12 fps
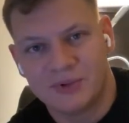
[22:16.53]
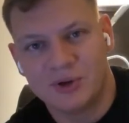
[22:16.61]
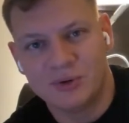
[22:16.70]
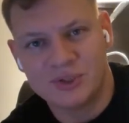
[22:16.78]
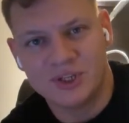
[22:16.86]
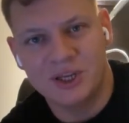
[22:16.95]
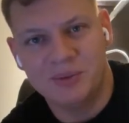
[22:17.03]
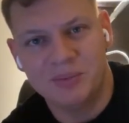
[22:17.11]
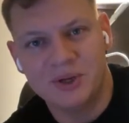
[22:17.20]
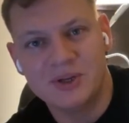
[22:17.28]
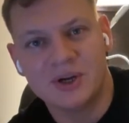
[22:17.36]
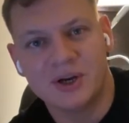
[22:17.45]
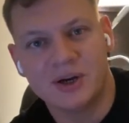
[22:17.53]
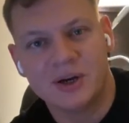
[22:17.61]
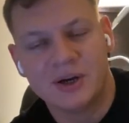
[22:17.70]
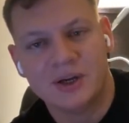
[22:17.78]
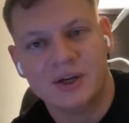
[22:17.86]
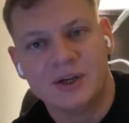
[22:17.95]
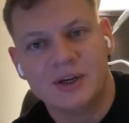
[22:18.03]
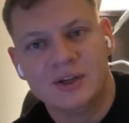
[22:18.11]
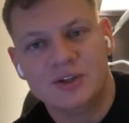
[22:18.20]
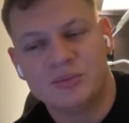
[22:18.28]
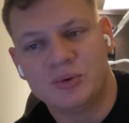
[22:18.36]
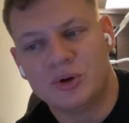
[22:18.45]
go sleep, and uh,
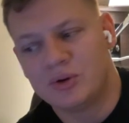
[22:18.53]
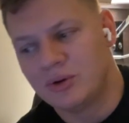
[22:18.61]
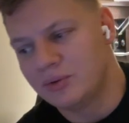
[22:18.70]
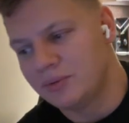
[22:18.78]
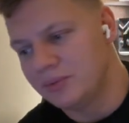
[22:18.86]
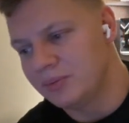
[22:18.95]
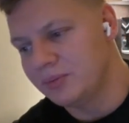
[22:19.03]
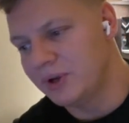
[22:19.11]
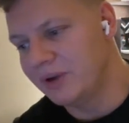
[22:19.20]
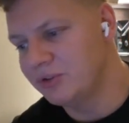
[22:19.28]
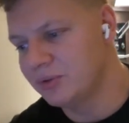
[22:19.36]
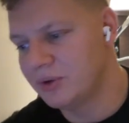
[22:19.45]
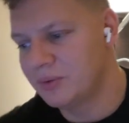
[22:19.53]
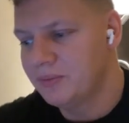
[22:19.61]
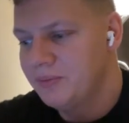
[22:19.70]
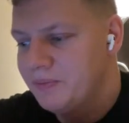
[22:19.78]
tomorrow I have to